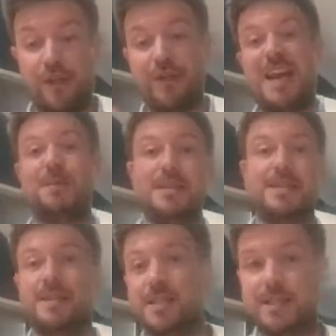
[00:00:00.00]
3
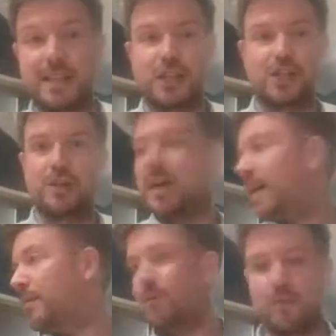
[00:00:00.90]
elements into the dish
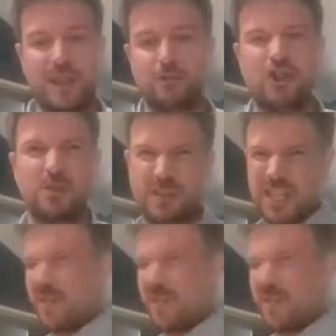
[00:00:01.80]
without too much